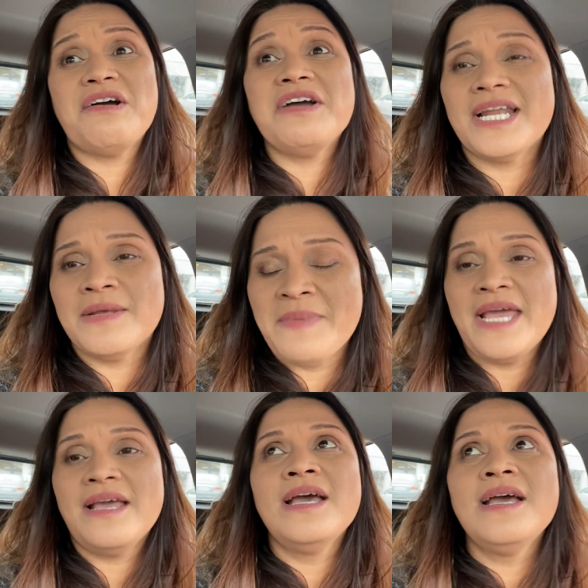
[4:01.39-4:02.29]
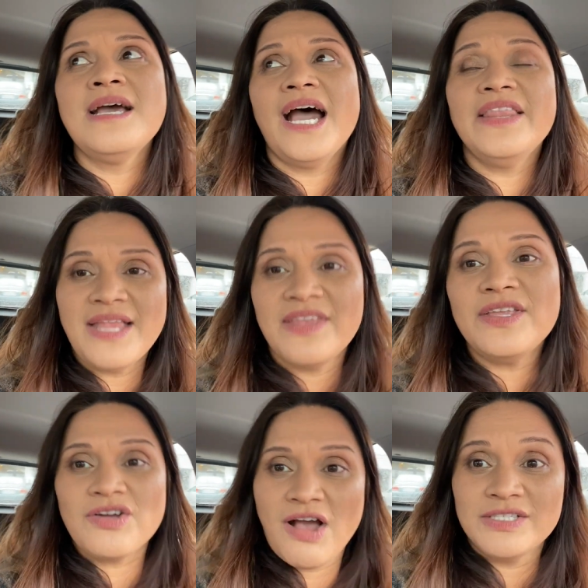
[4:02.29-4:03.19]
Now I gotta make
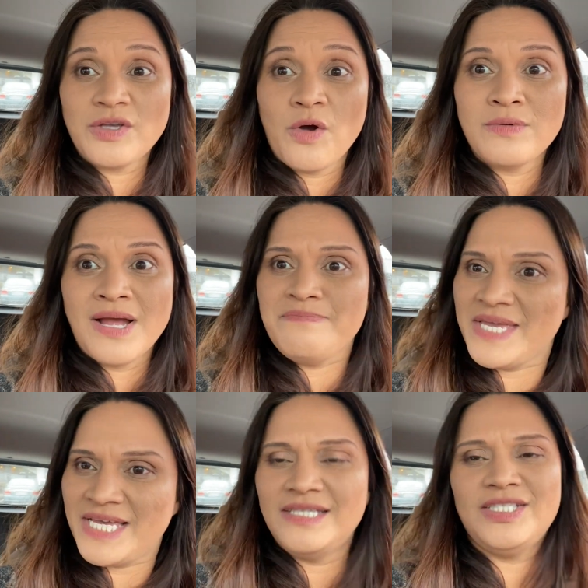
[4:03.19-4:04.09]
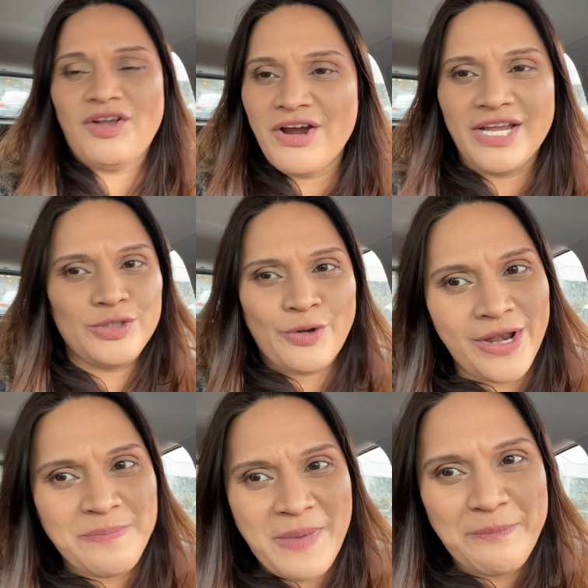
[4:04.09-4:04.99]
another Costco run because Target
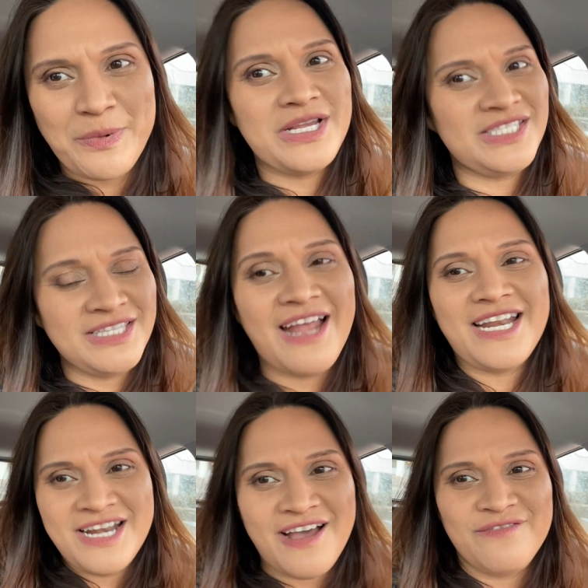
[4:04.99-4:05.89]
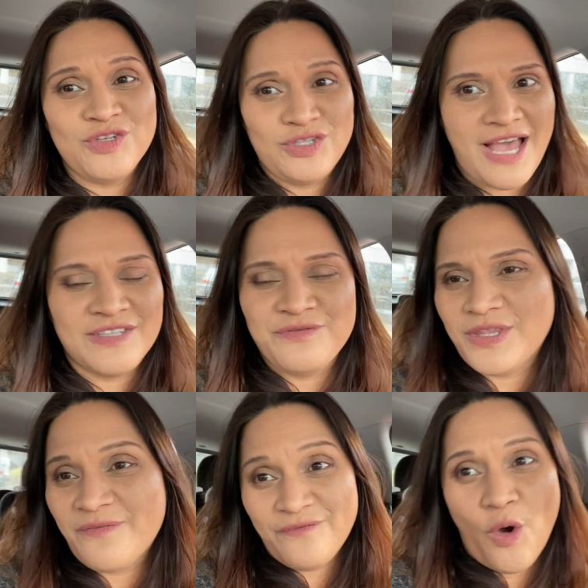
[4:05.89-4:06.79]
toilet paper is not enough to last for
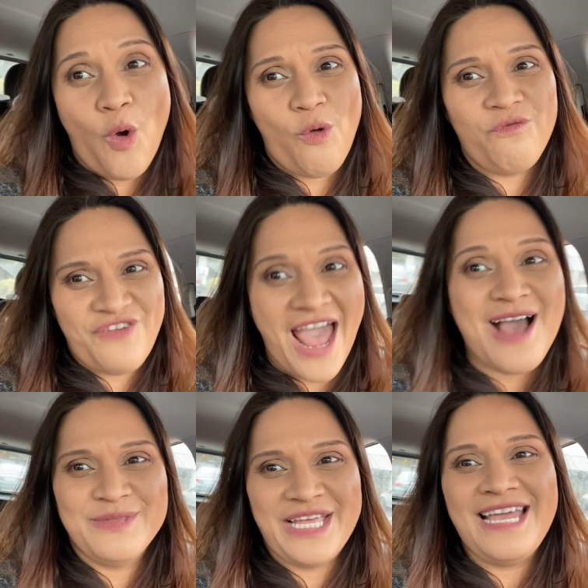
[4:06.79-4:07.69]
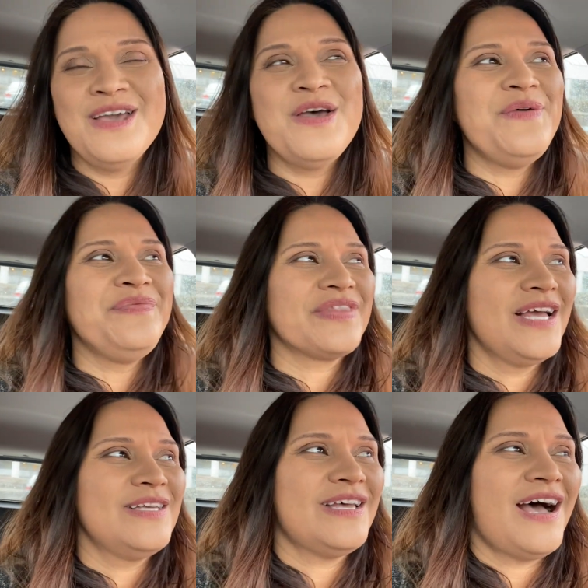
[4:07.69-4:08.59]
the whole family.
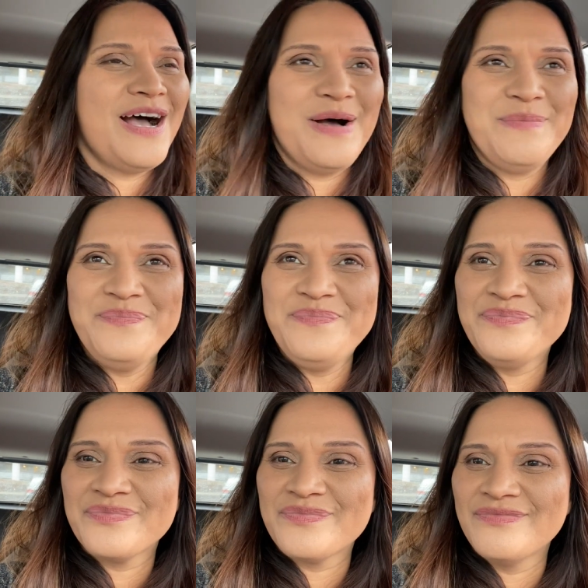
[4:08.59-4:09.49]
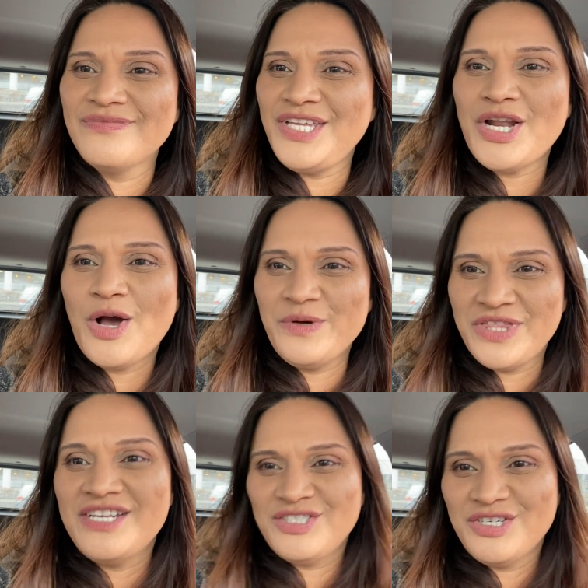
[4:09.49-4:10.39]
Um, you know,
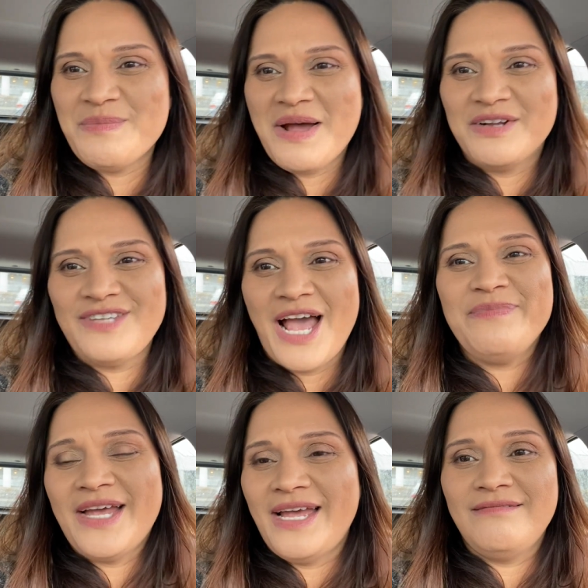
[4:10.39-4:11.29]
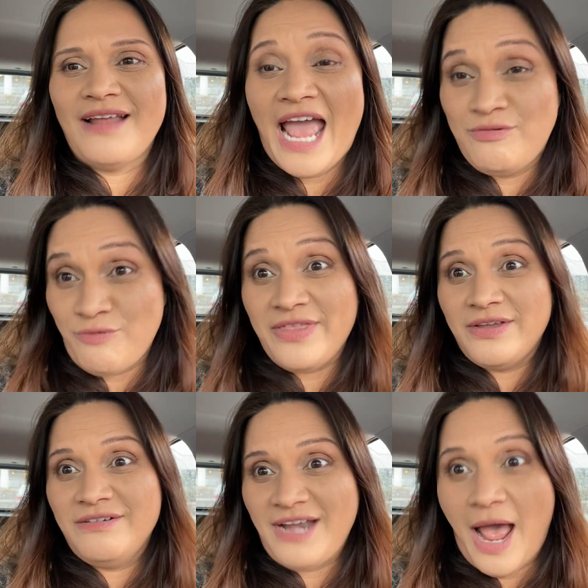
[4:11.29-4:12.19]
within a certain amount of time that I'd
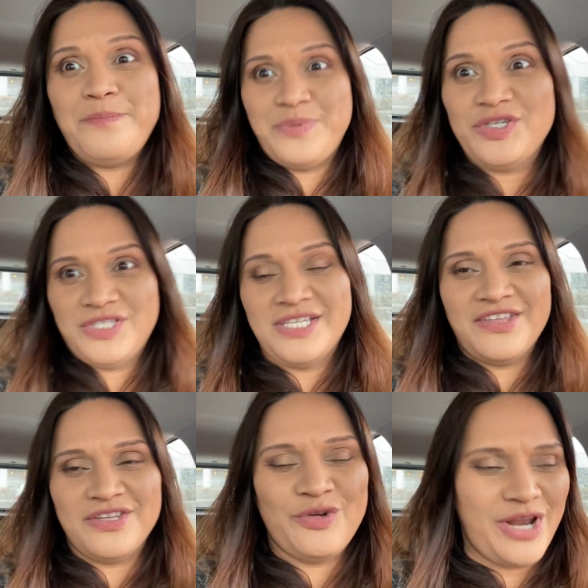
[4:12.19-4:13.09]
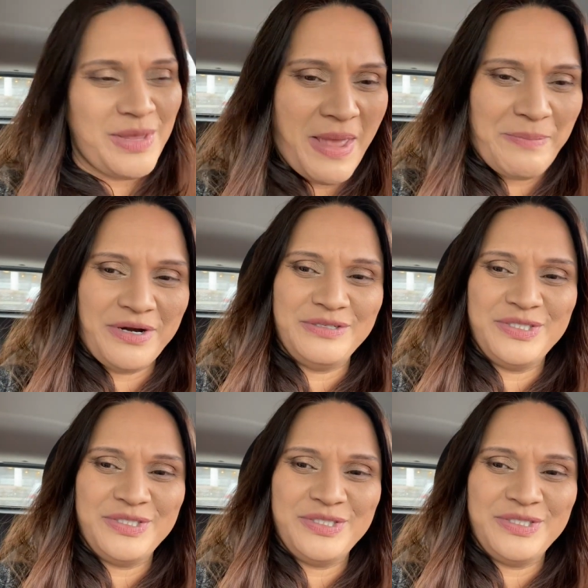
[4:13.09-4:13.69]
rather not purchase another toilet paper.